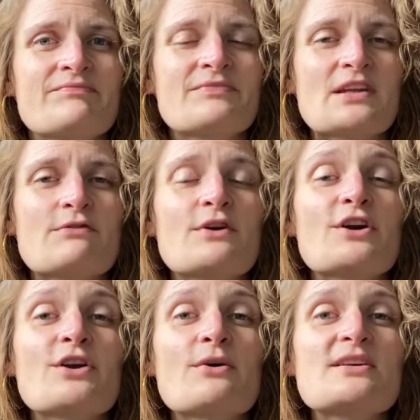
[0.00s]
If we are
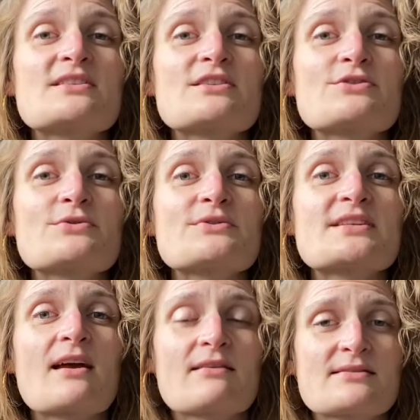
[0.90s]
yogis in the true
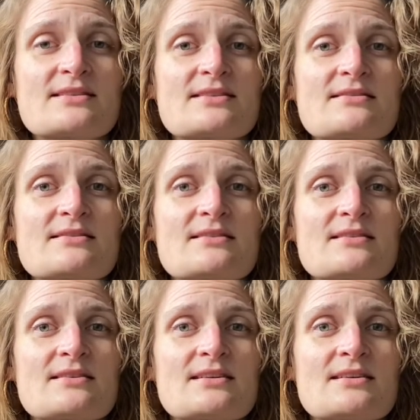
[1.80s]
sense,
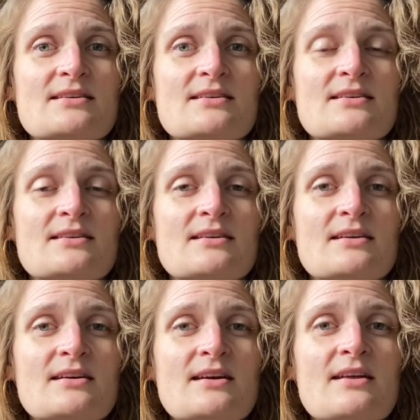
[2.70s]

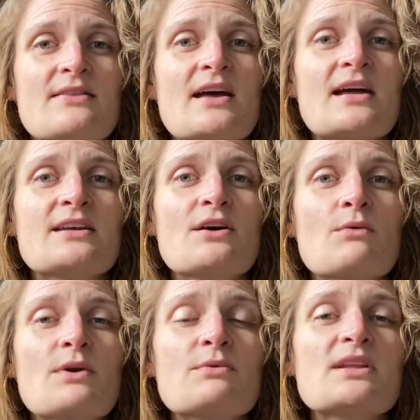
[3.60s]
then
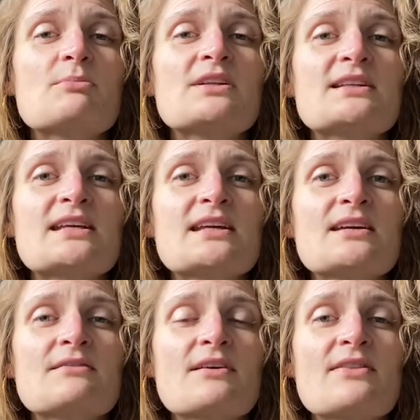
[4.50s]
we really
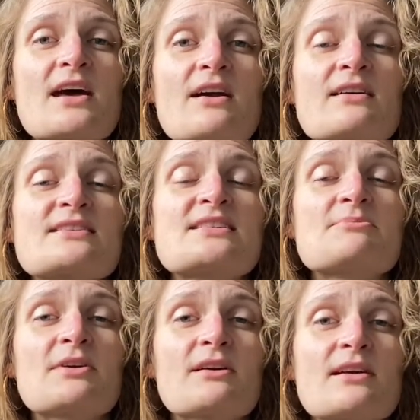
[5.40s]
believe that our
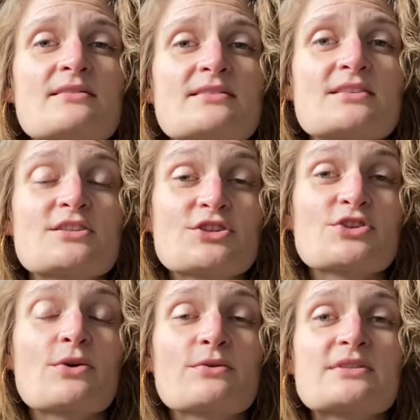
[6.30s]
spirits
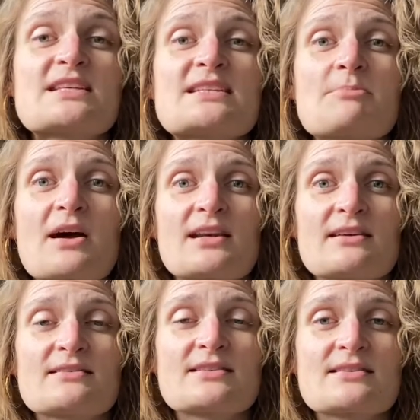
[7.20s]
chose these
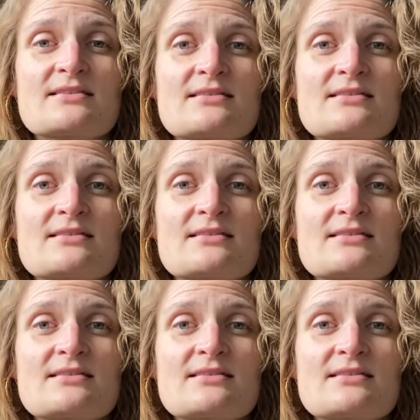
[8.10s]
bodies.